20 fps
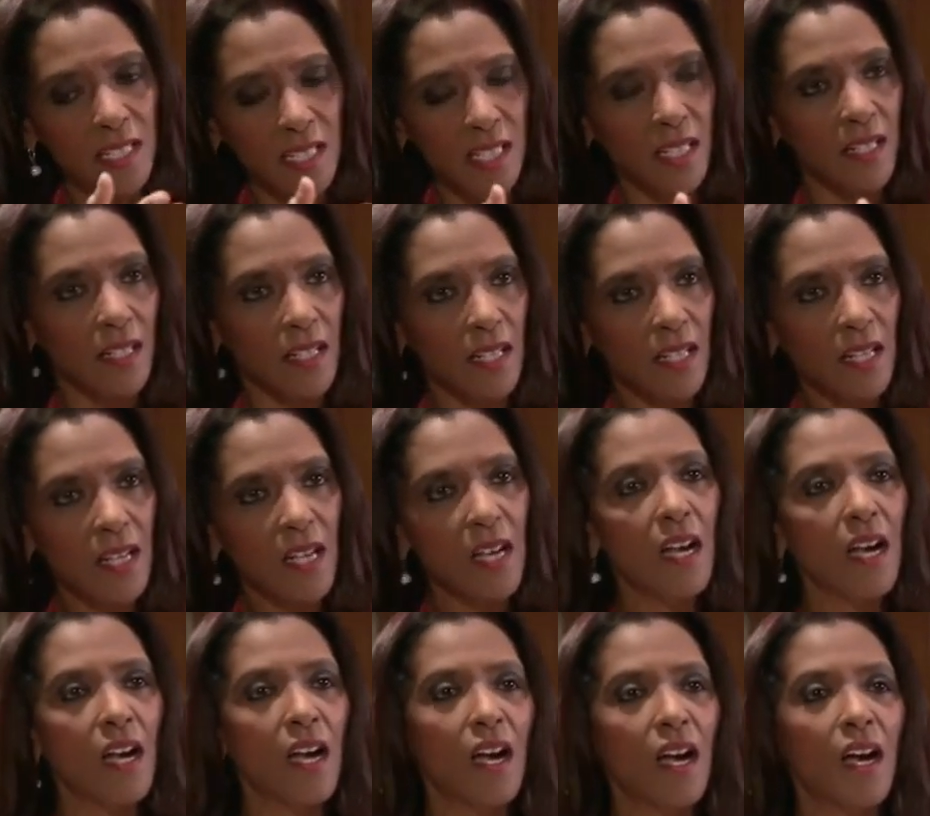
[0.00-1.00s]
but isn't that it? Is, but
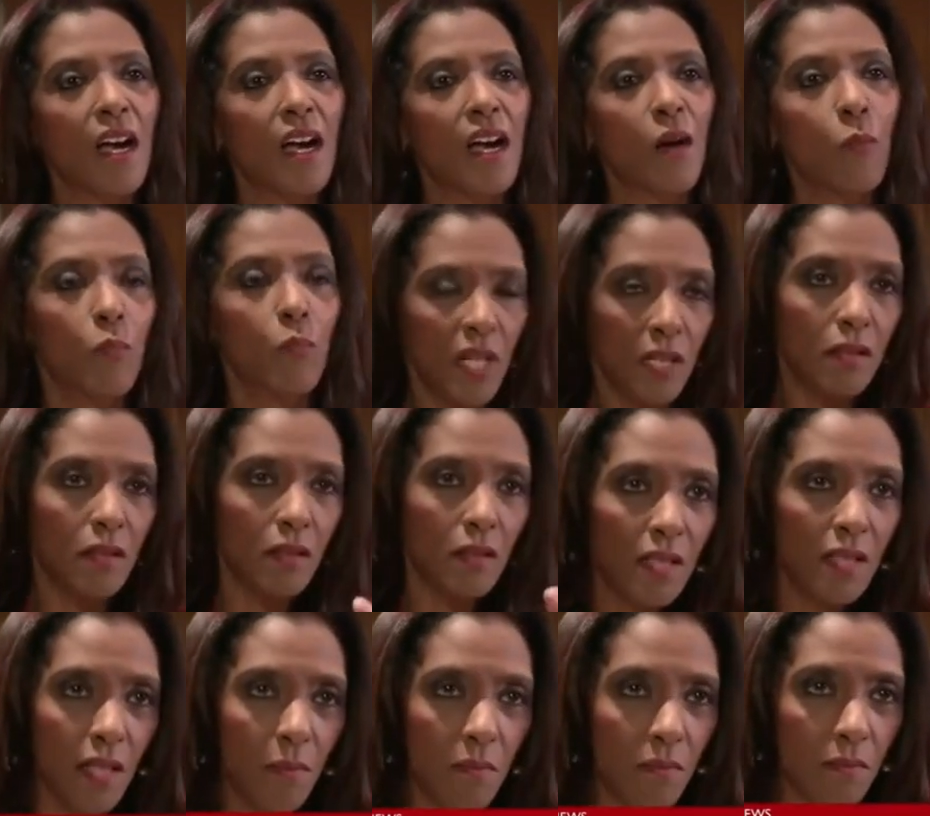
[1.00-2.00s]
that is different. That sounds well,
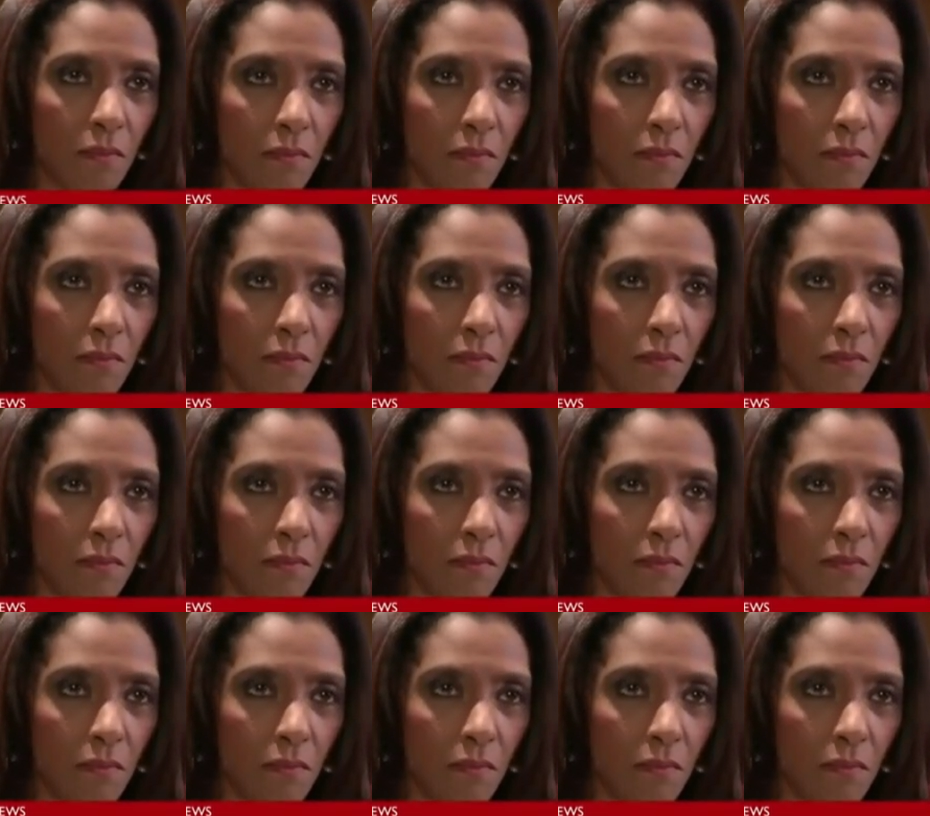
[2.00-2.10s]
weird. The